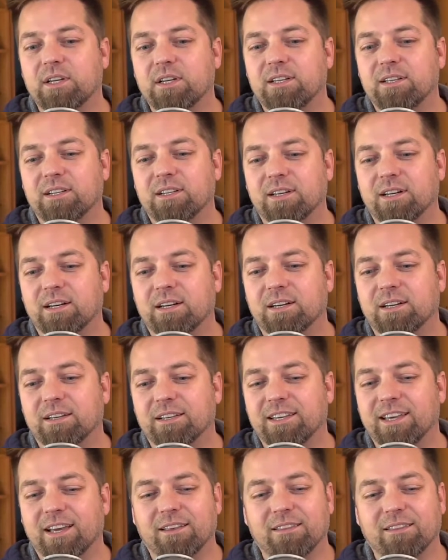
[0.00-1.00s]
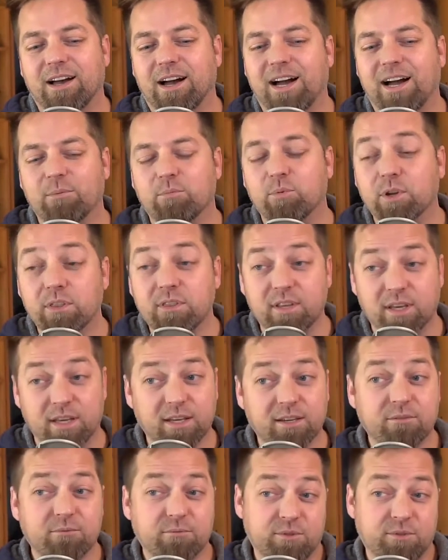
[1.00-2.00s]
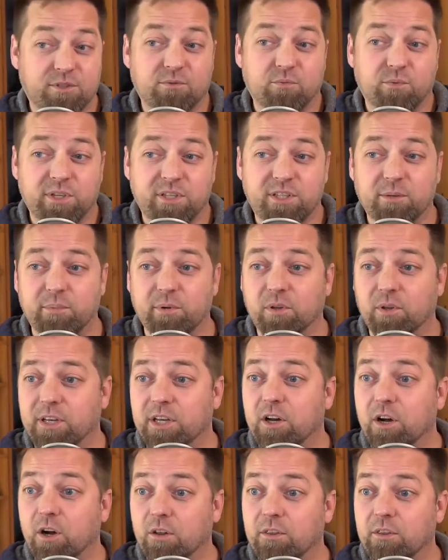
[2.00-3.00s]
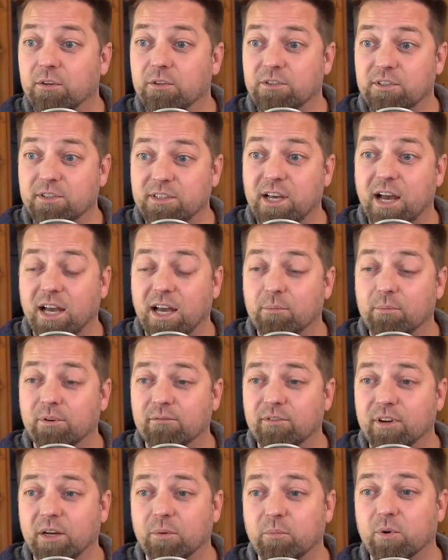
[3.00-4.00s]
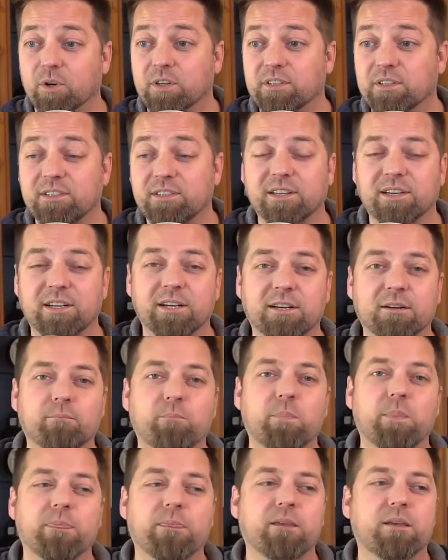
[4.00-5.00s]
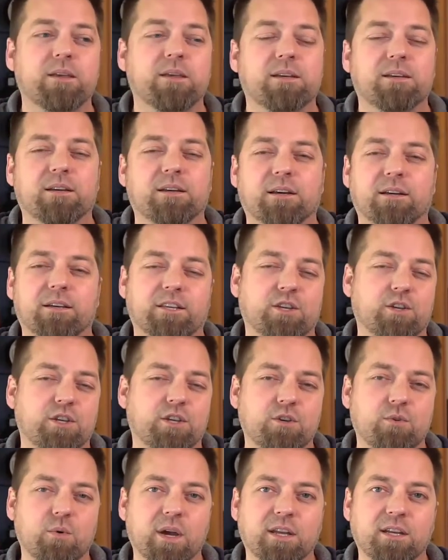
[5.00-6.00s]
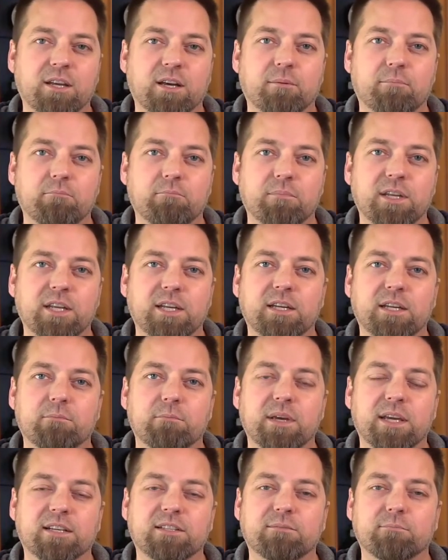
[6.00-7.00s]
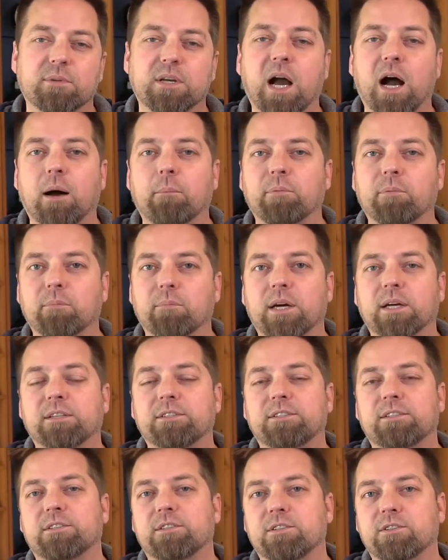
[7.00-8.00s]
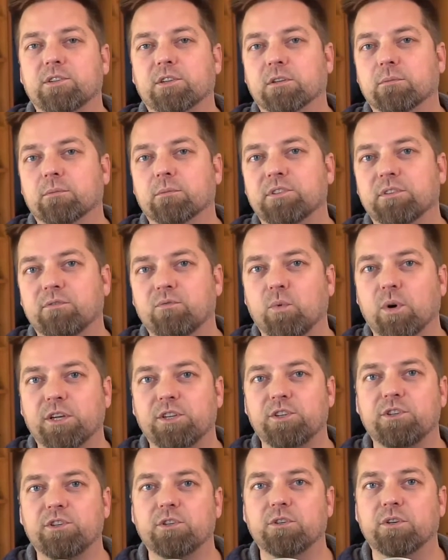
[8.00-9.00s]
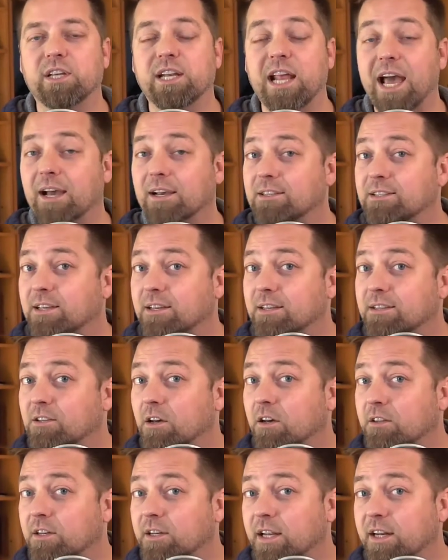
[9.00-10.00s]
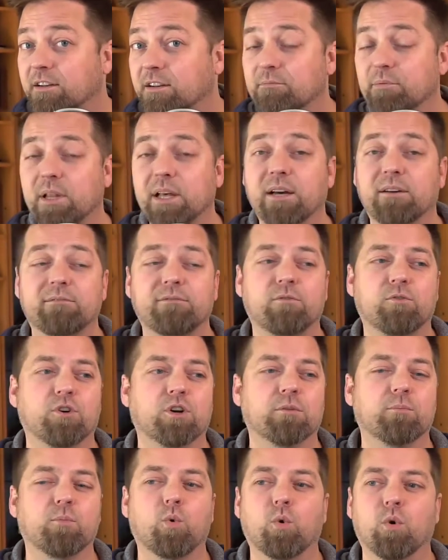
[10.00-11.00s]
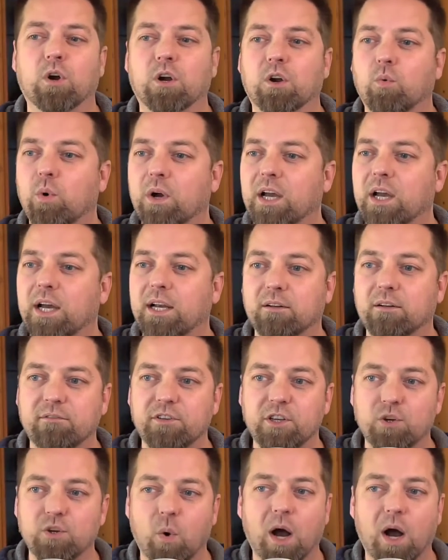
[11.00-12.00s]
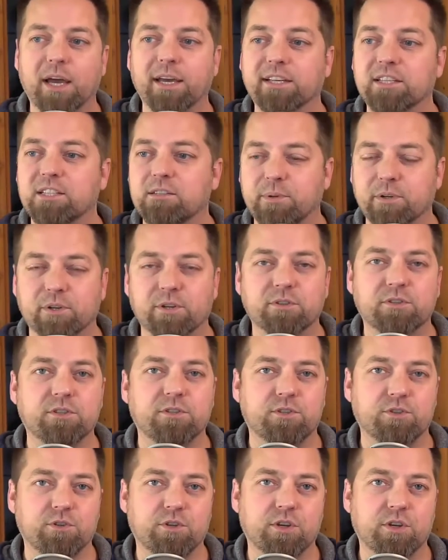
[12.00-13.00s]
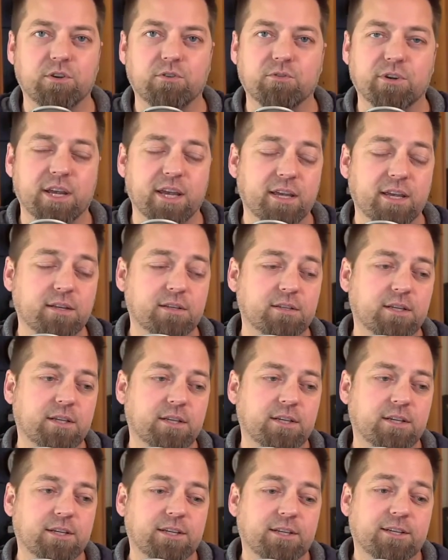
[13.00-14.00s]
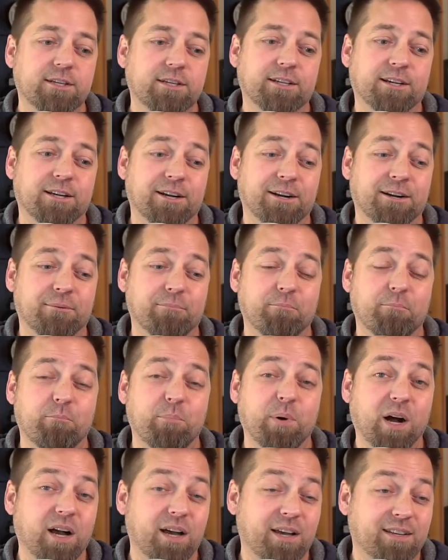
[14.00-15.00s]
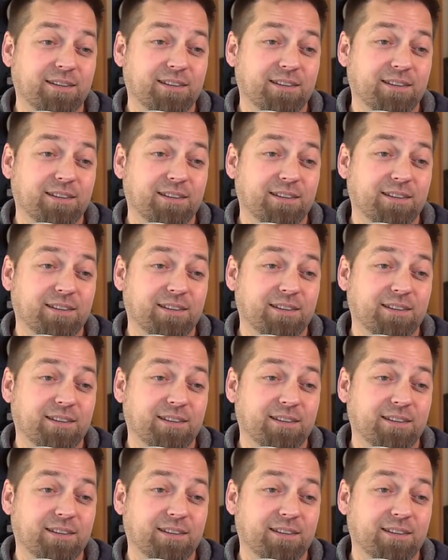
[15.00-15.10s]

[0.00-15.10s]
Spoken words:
the hybrid thing, which we typically call those as hybrid frameworks, you end up needing to make some compromises in terms of what you can access on the native platform or what kind of UI experiences you can create. But